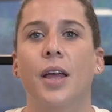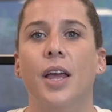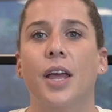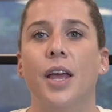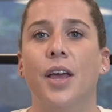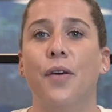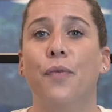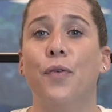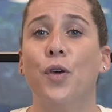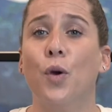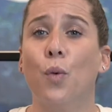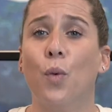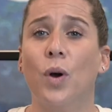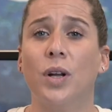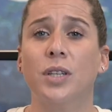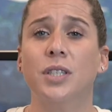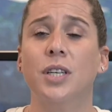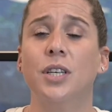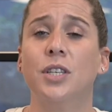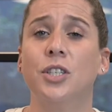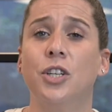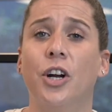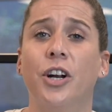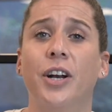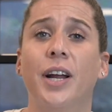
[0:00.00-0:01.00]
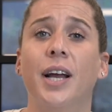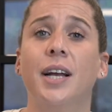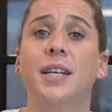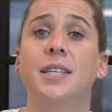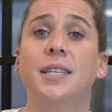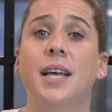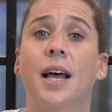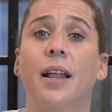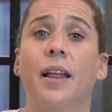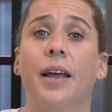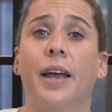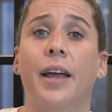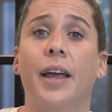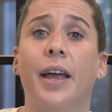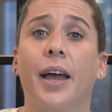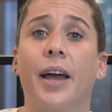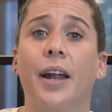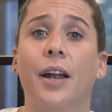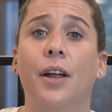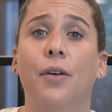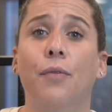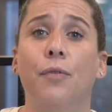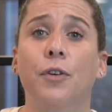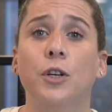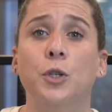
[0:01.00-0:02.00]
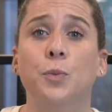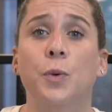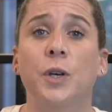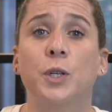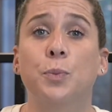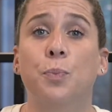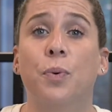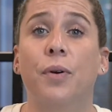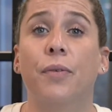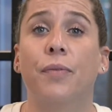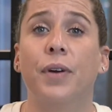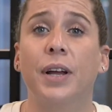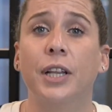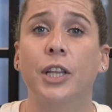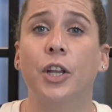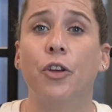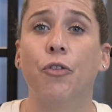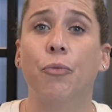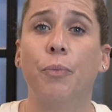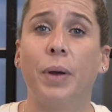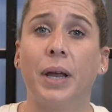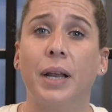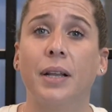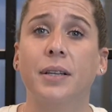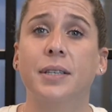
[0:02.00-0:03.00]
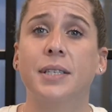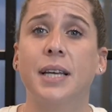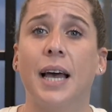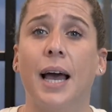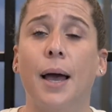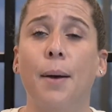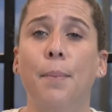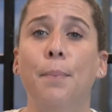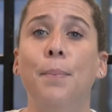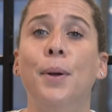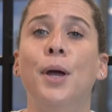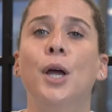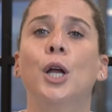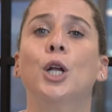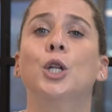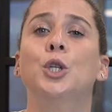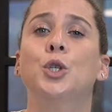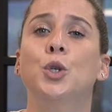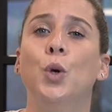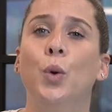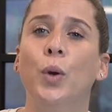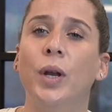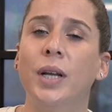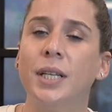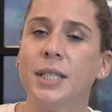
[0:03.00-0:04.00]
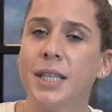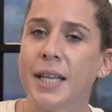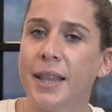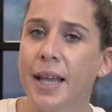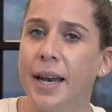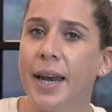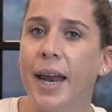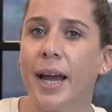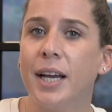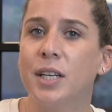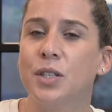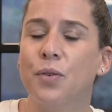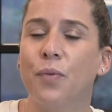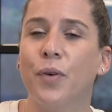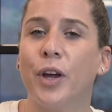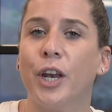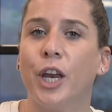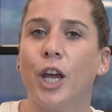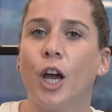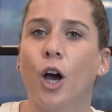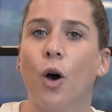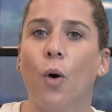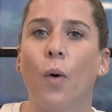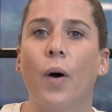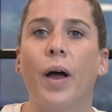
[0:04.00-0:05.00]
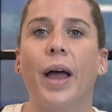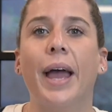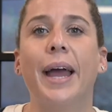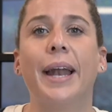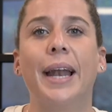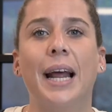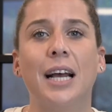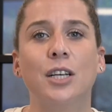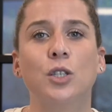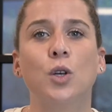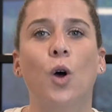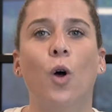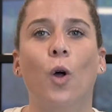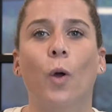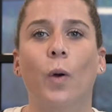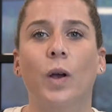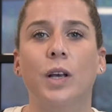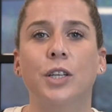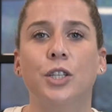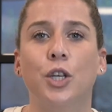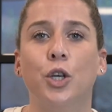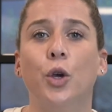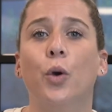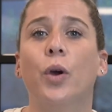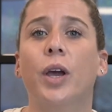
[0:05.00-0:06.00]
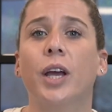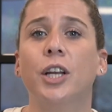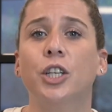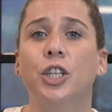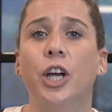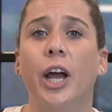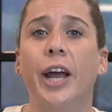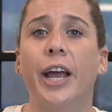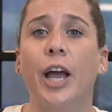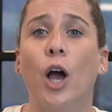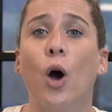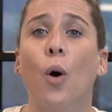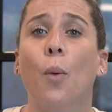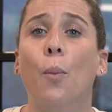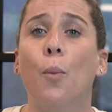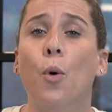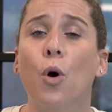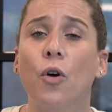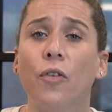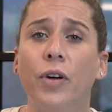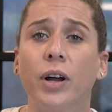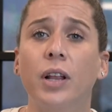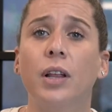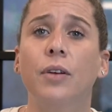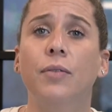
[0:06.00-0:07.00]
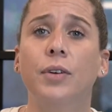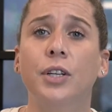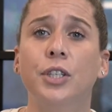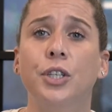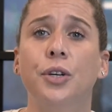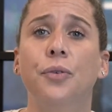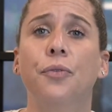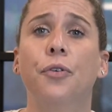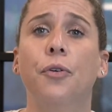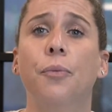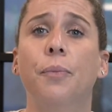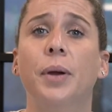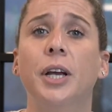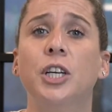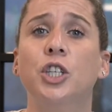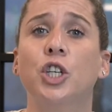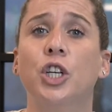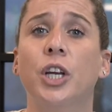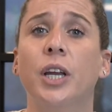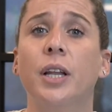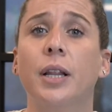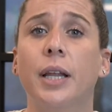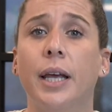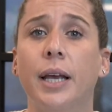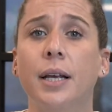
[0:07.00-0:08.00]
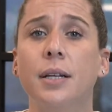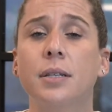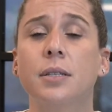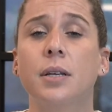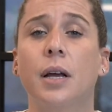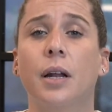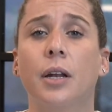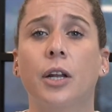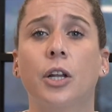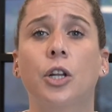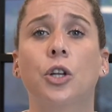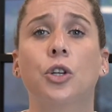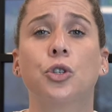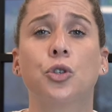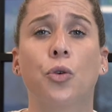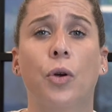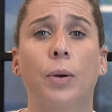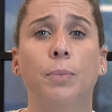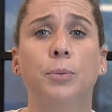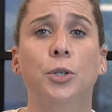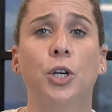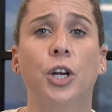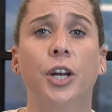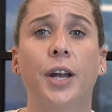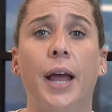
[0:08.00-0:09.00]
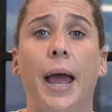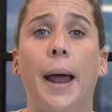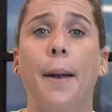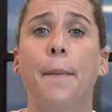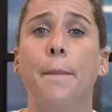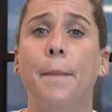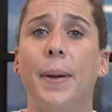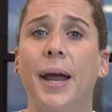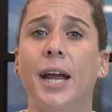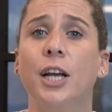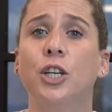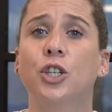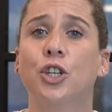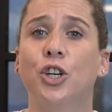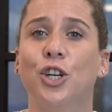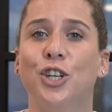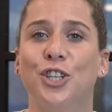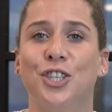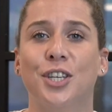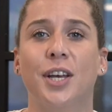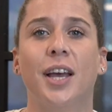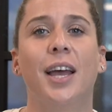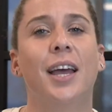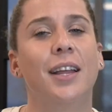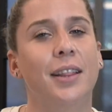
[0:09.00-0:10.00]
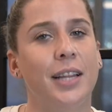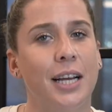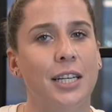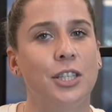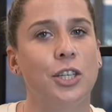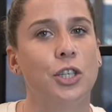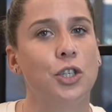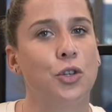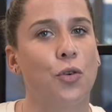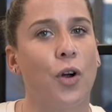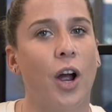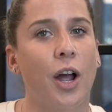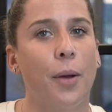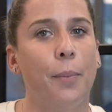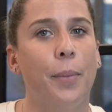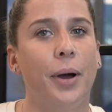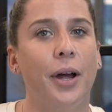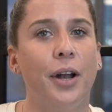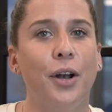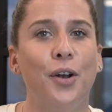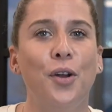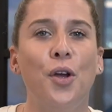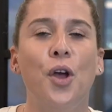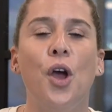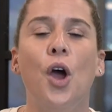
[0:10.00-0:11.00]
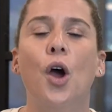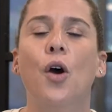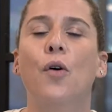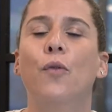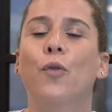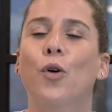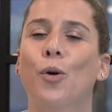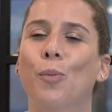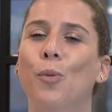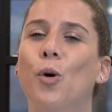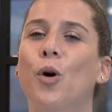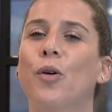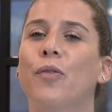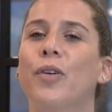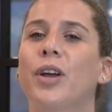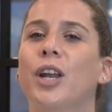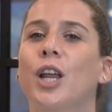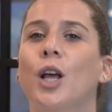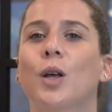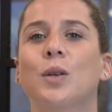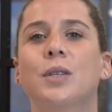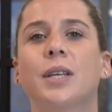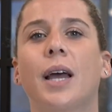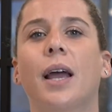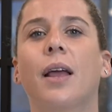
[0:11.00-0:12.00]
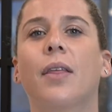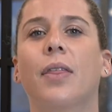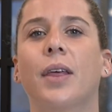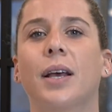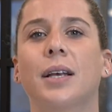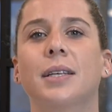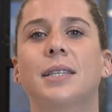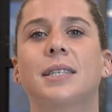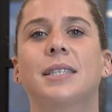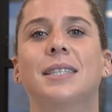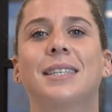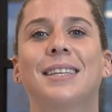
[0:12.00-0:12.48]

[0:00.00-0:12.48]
If you want to start excelling at Infraspeak's Preventive Maintenance app, tune into the next video. And as always, you can check out more relevant information and links in the description and make sure to hit that subscribe button for more videos like this.